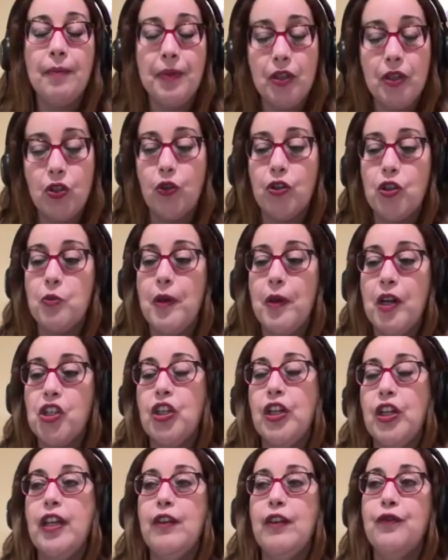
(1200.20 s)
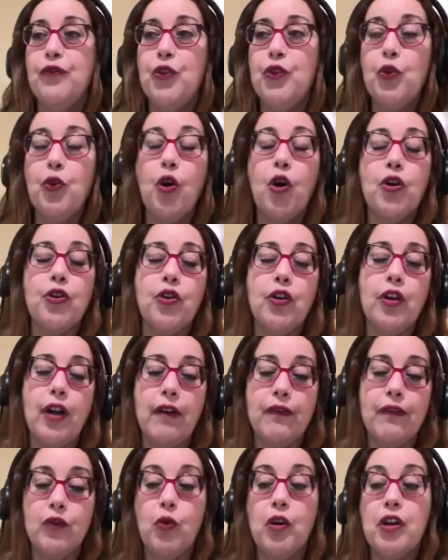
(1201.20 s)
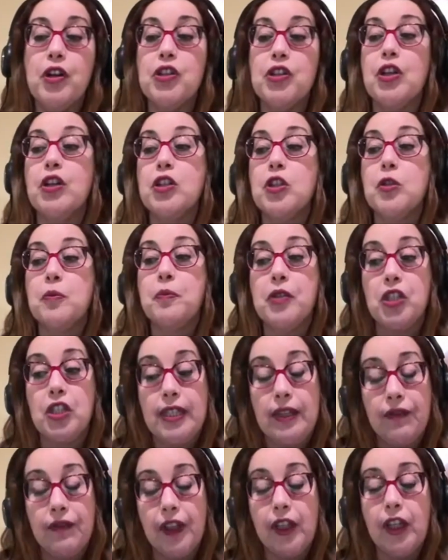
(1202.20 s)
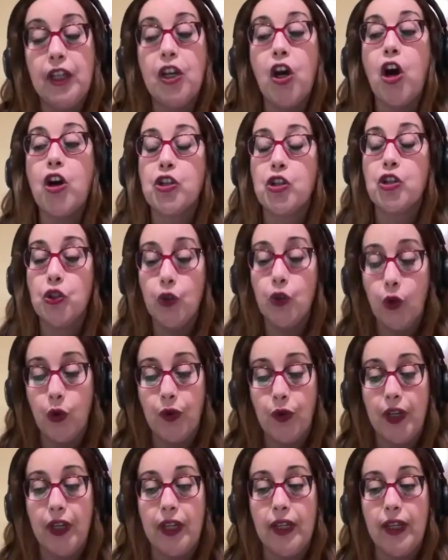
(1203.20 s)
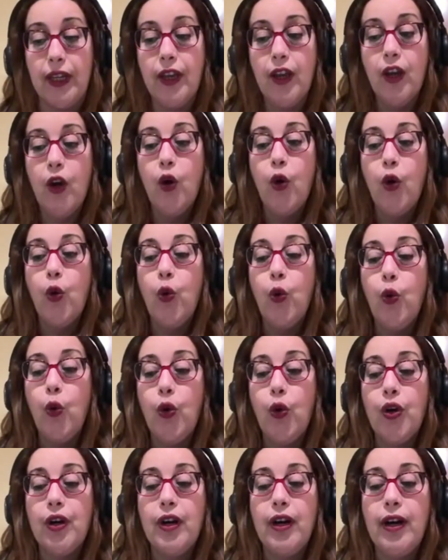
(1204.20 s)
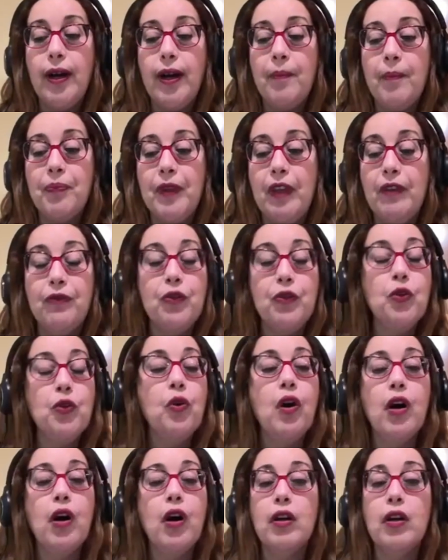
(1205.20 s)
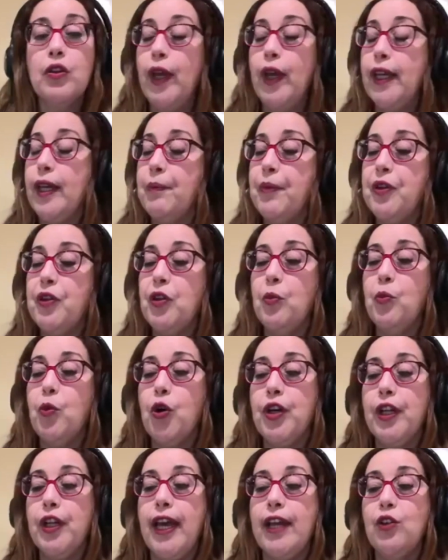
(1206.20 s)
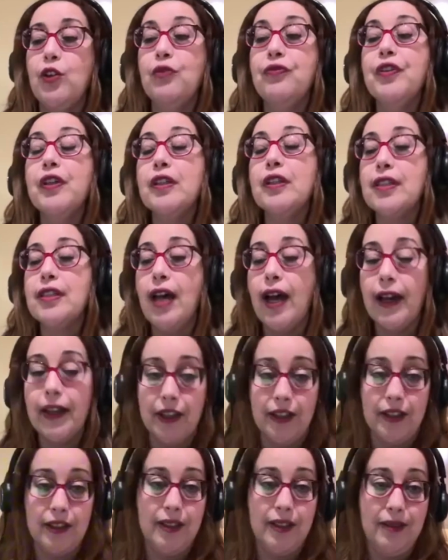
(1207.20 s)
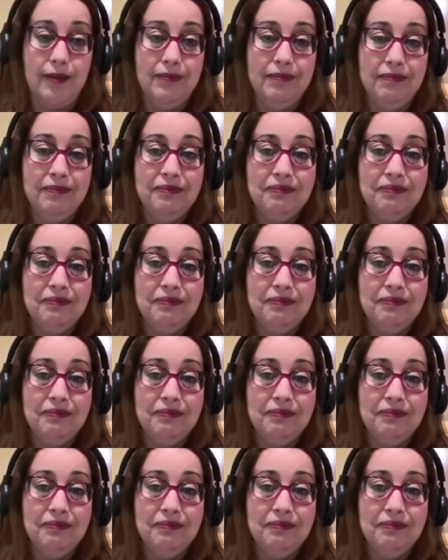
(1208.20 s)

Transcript: episode, especially if you or your loved ones specifically are snoring, or if you wake up in the morning and you feel tired.